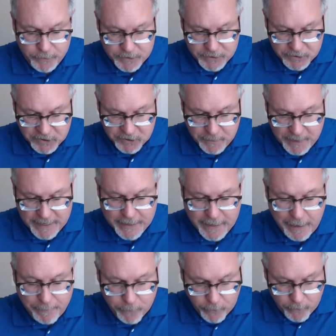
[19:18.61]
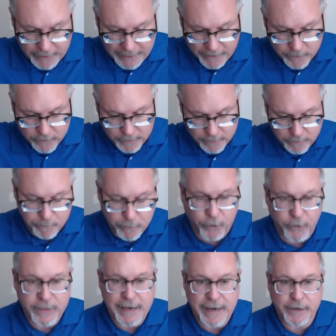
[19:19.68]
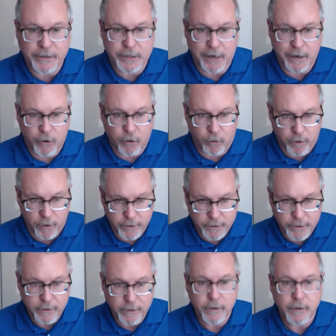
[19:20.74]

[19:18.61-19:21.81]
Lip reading: to speak up or pull the and-on cord.